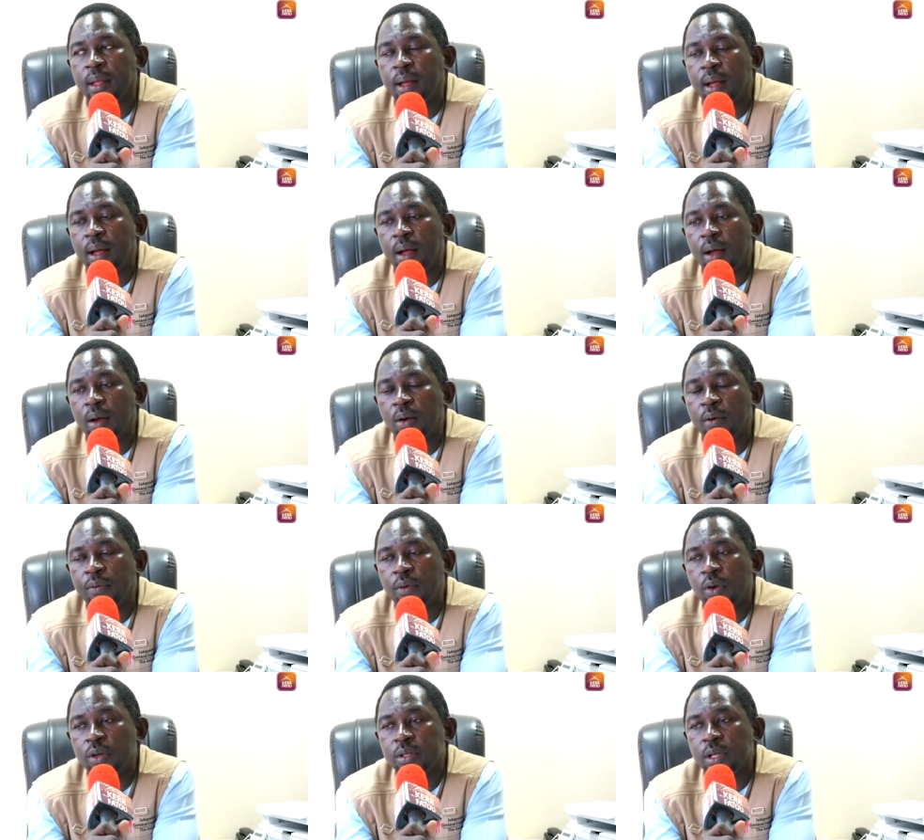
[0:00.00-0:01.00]
Of
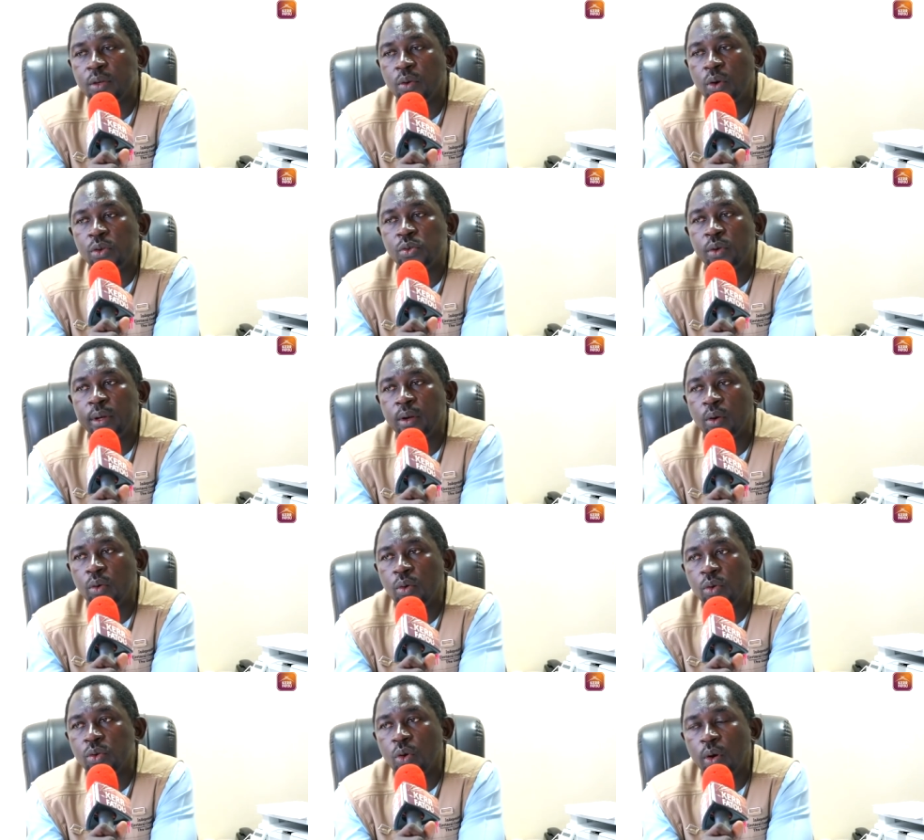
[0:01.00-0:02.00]
course, it also
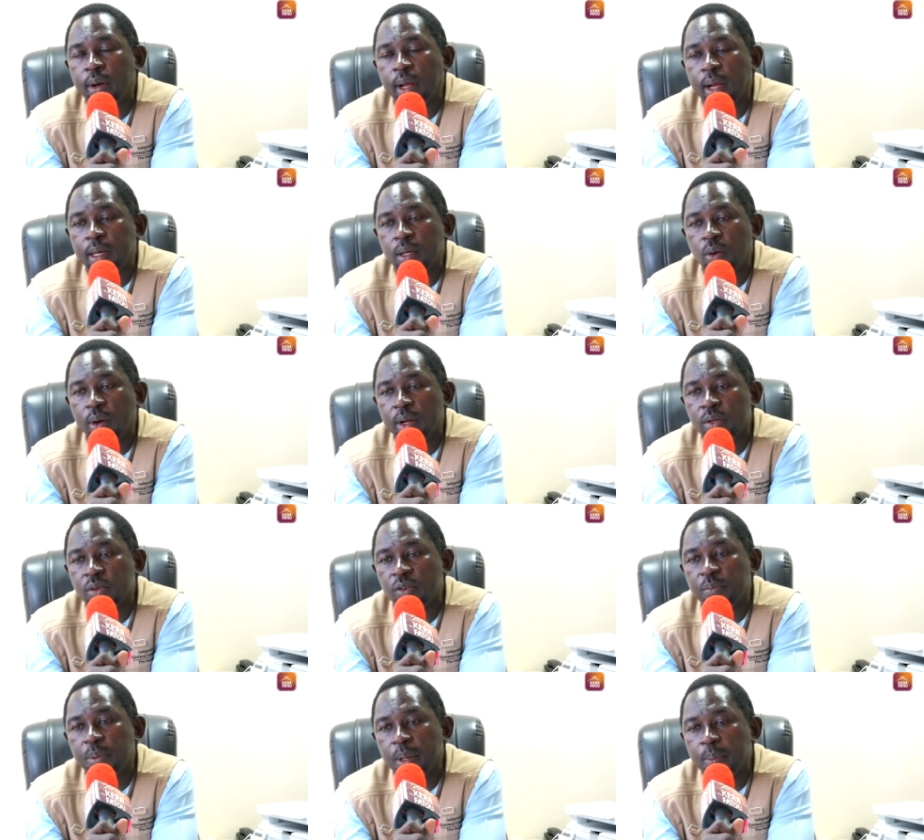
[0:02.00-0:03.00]
includes other categories
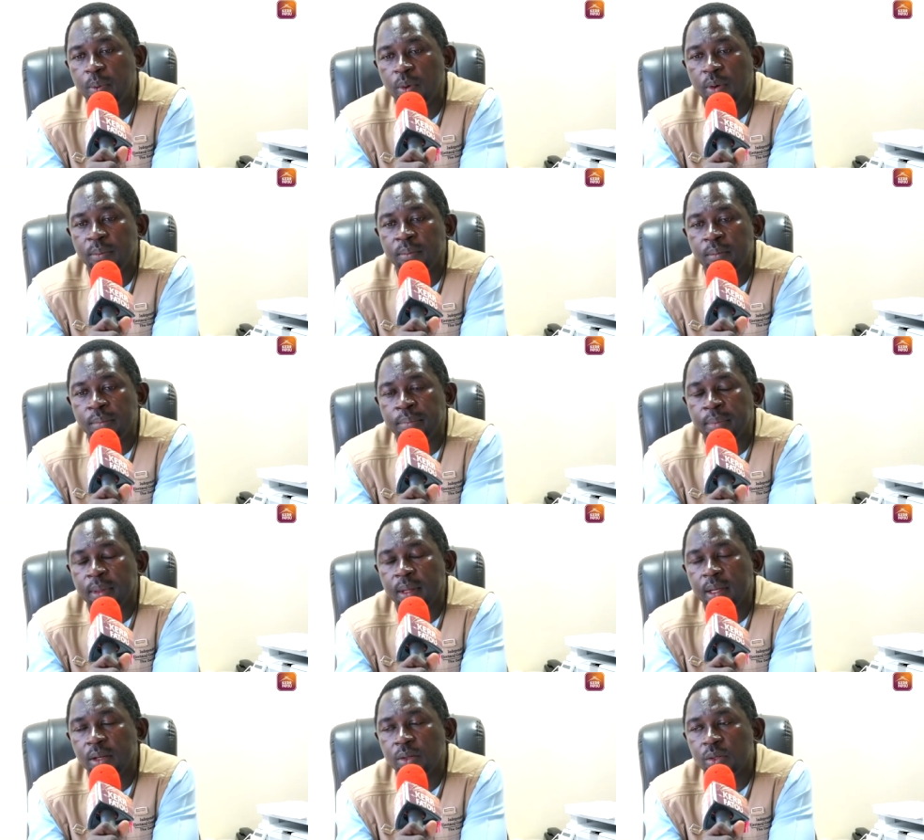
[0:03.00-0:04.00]
of people
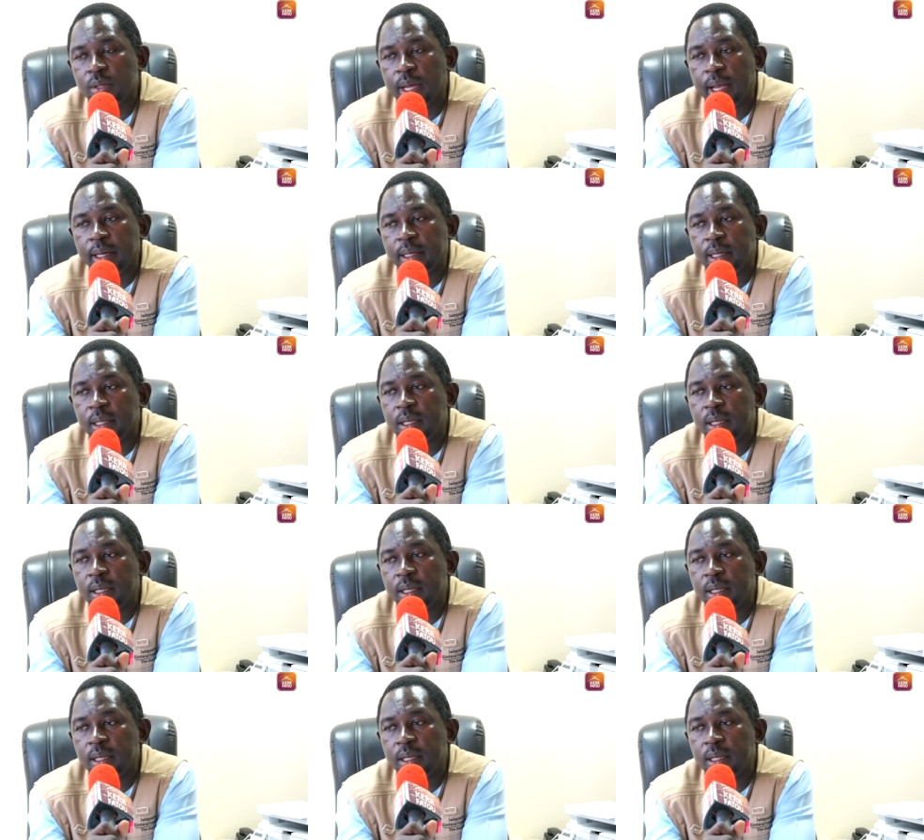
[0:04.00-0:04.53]
in society.